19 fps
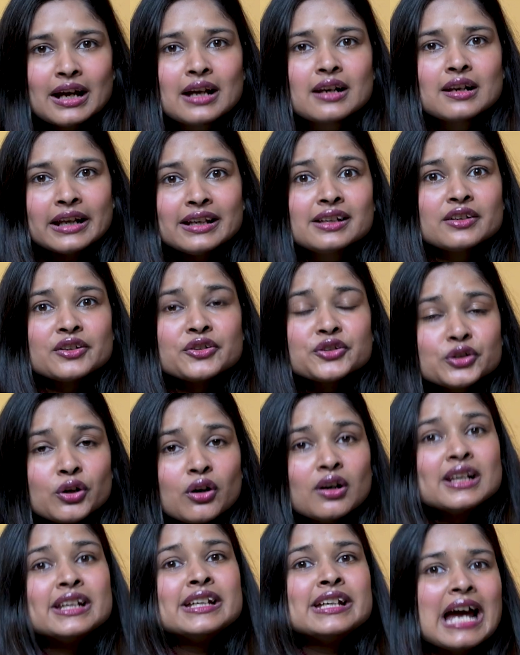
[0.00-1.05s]
like
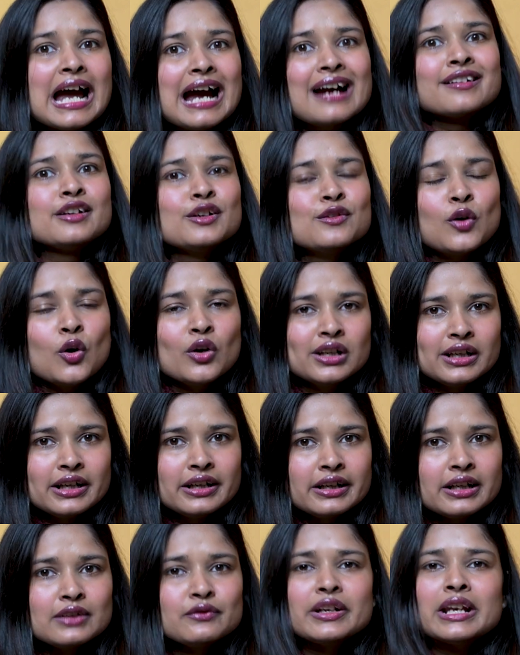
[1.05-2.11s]
really active on
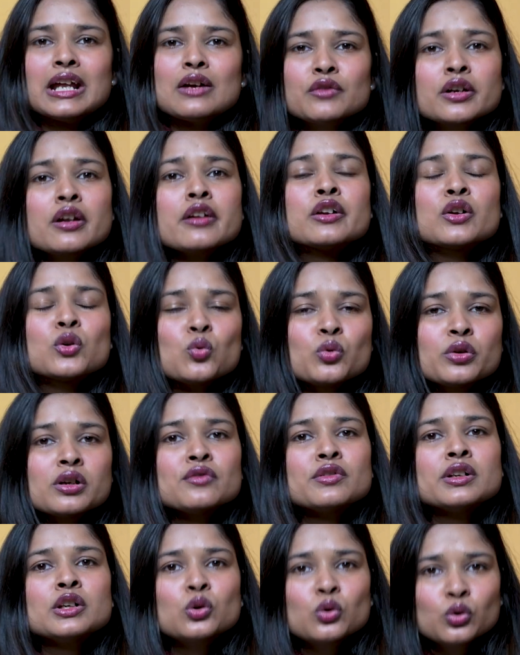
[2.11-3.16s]
LinkedIn. Whenever a recruiter
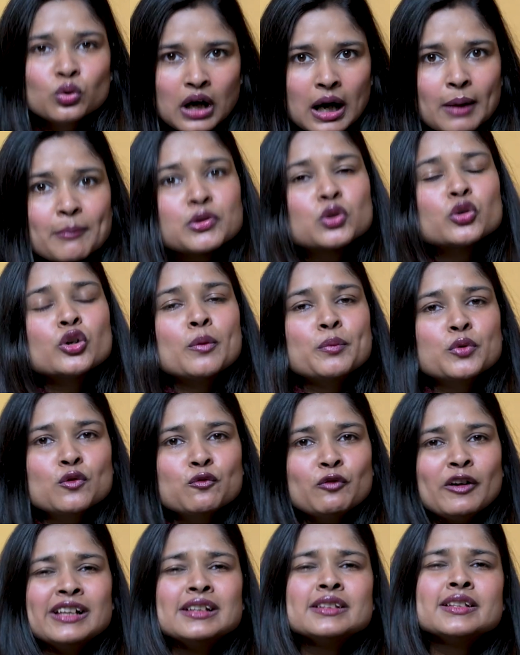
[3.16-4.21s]
will come to your
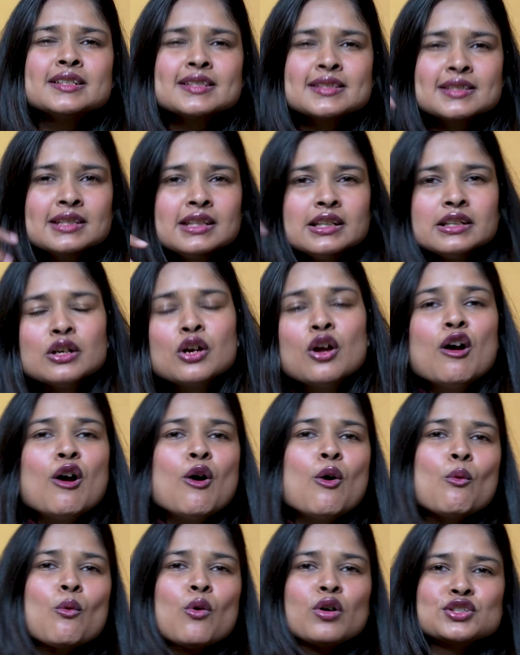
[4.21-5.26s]
profile, they'll see
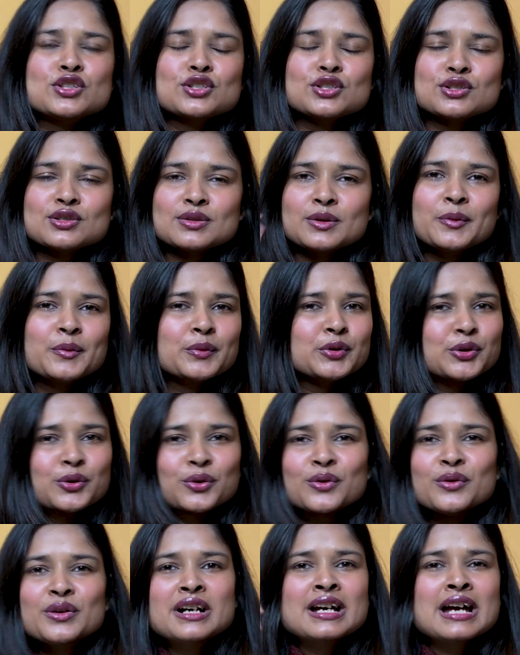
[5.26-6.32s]
what's
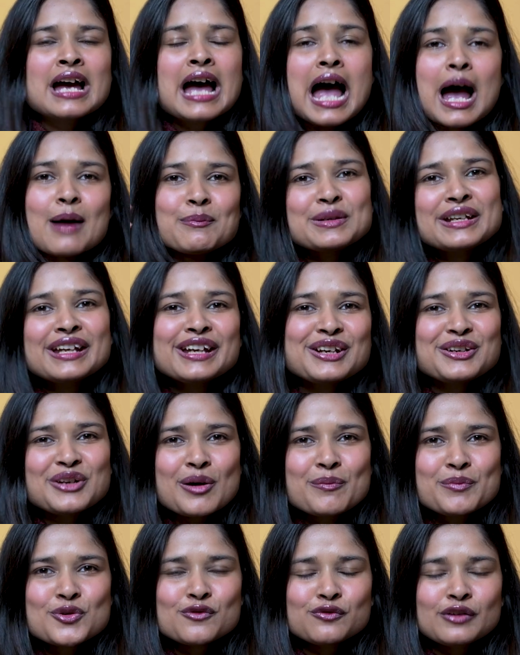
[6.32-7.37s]
happening in your
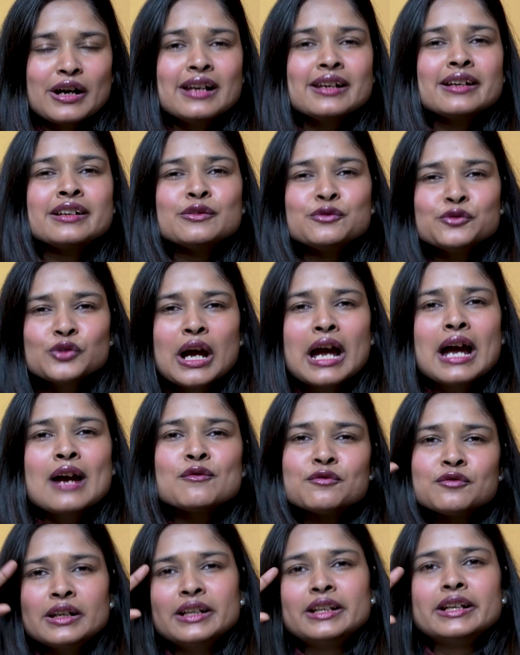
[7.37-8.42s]
profile, and if you
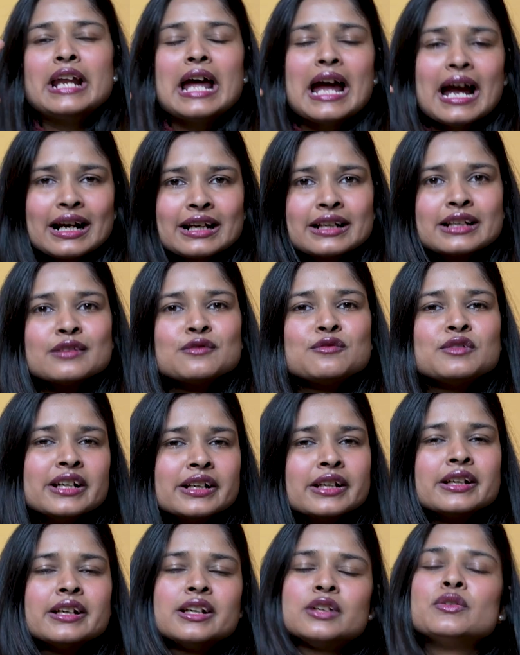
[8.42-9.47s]
have like an active
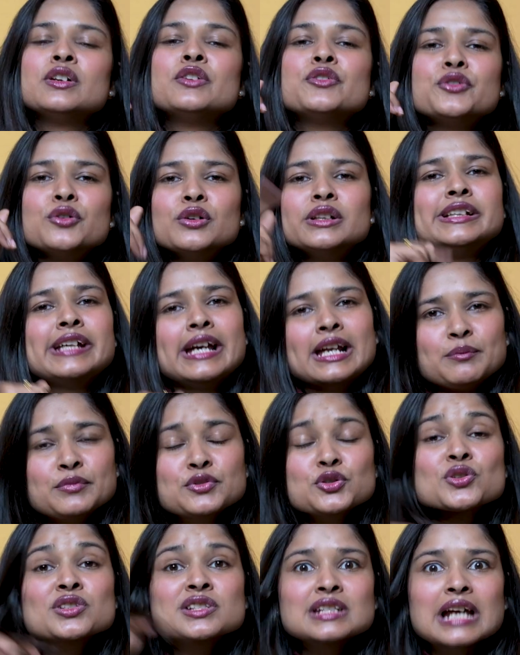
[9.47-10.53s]
LinkedIn, it will really help.
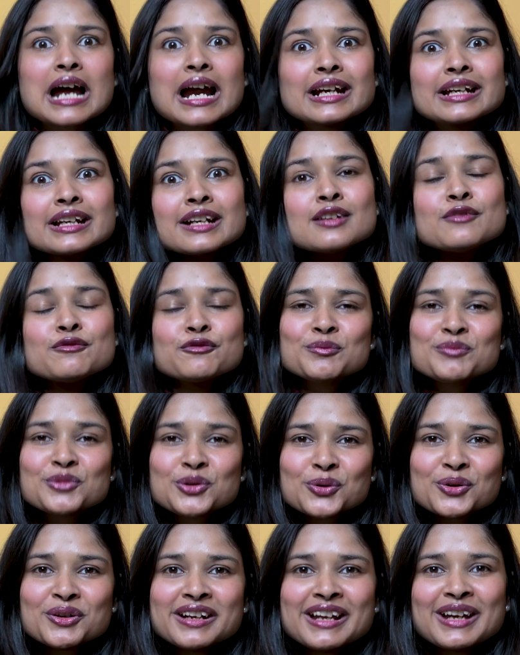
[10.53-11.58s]
So start it from
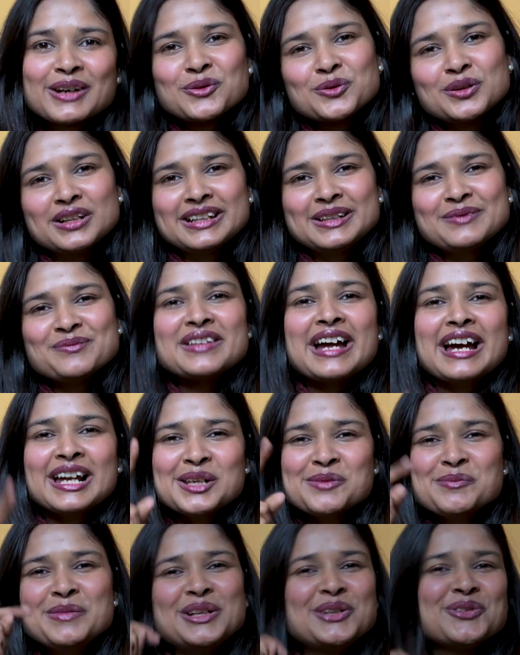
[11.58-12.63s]
today only. I'll
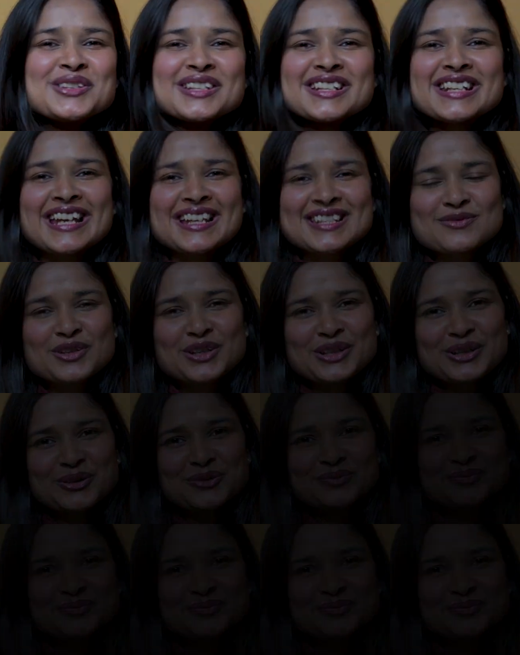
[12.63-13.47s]
meet you in the next video.